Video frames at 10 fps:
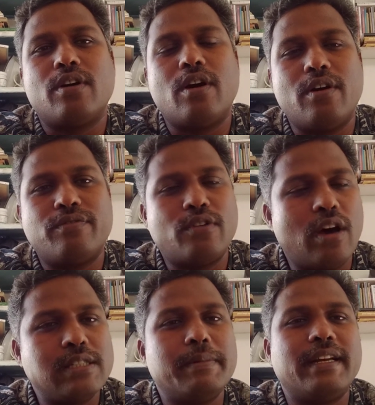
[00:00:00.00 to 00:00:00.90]
of
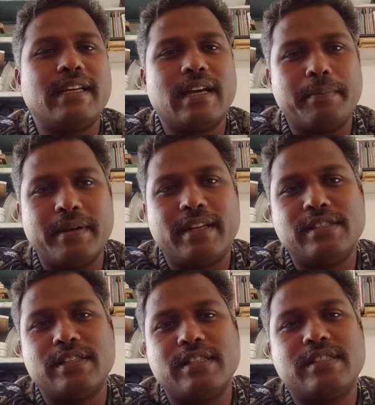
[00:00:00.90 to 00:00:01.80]
cosmetic
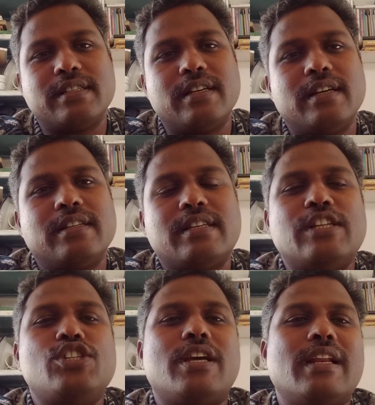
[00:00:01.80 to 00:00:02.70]
appearances
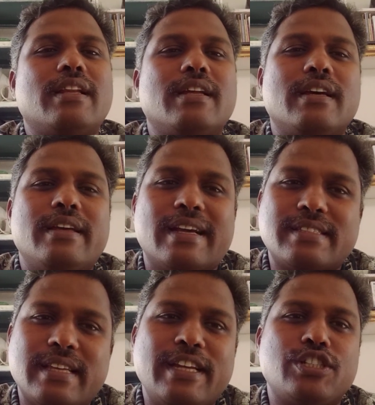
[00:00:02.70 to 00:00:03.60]
surgical
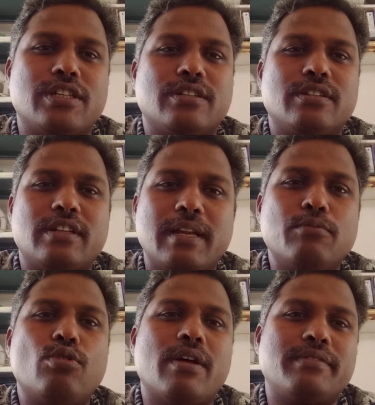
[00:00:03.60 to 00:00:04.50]
excision the
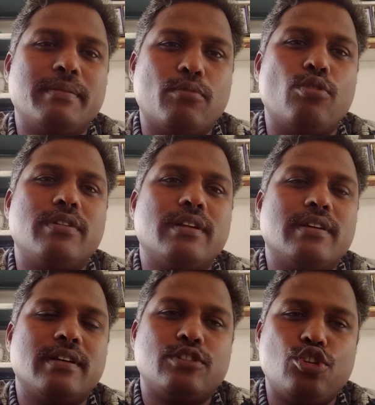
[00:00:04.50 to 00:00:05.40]
removal of the bone
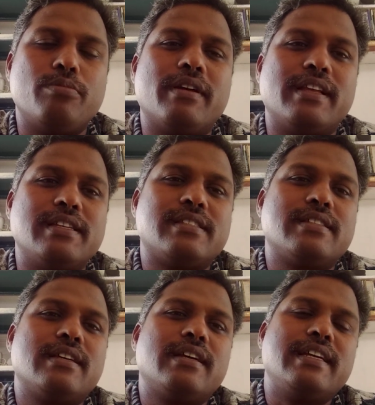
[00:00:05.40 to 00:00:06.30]
tumor is
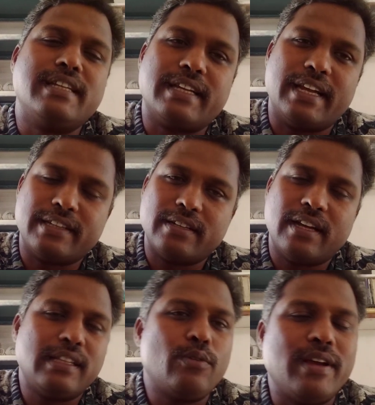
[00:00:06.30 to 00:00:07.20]
indicated
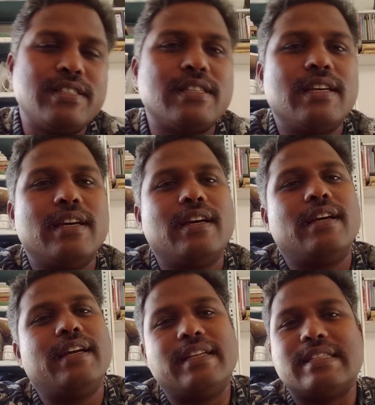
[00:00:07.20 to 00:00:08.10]
otherwise
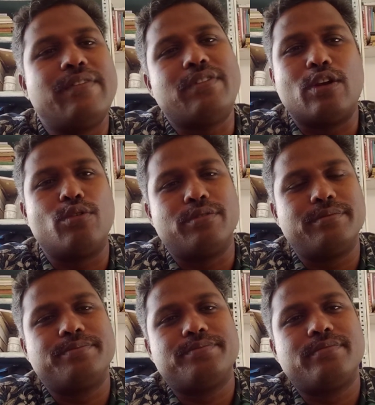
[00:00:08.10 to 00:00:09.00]
it is left alone
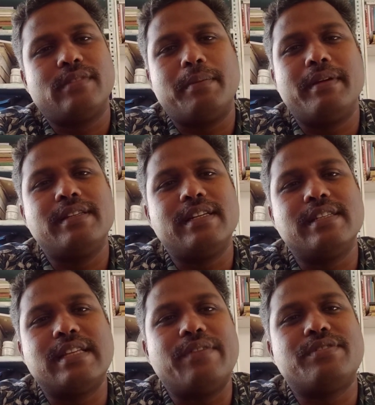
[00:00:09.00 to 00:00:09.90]
that means it
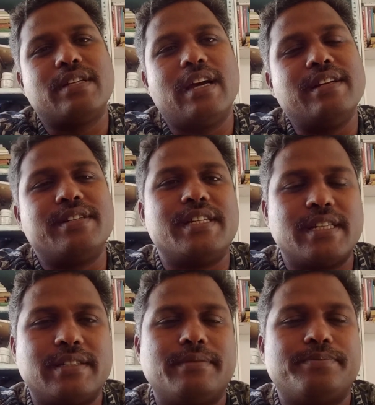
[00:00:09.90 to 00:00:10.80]
is left uh,
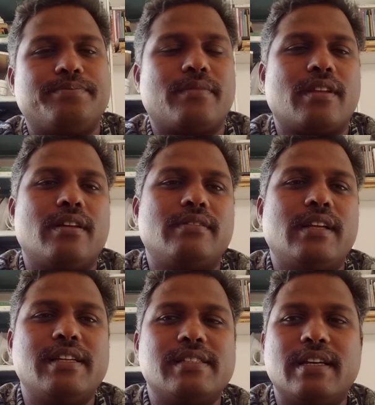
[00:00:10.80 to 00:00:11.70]
untreated.
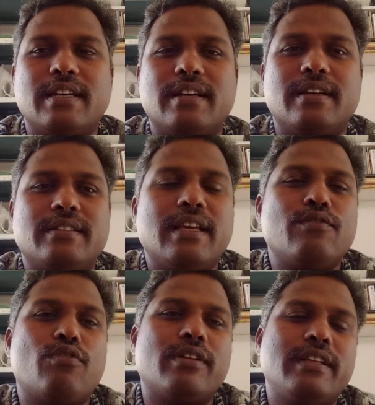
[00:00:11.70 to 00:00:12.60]
That is a thing
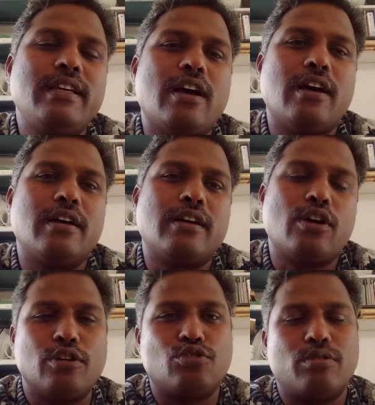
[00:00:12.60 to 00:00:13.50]
for the uh,
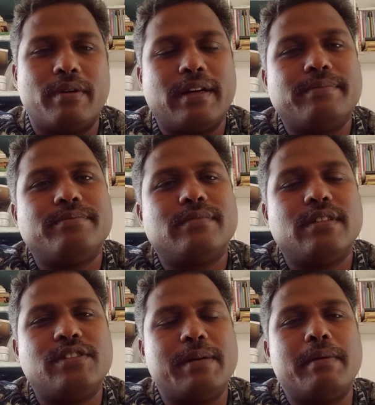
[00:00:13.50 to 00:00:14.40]
chondroma,
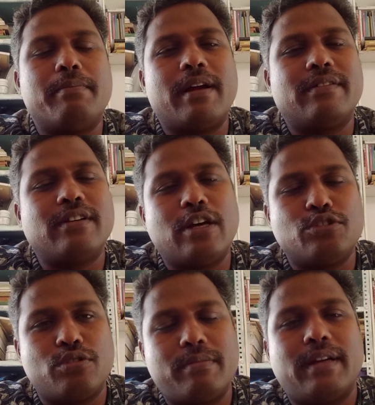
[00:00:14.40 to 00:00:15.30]
treatment part of the
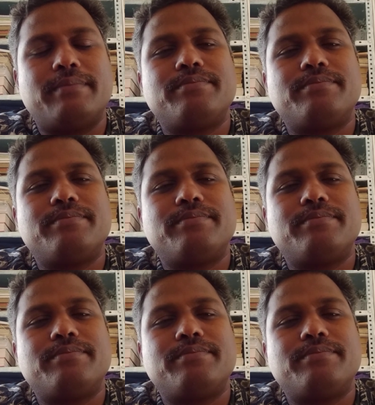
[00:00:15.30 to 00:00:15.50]
chondroma.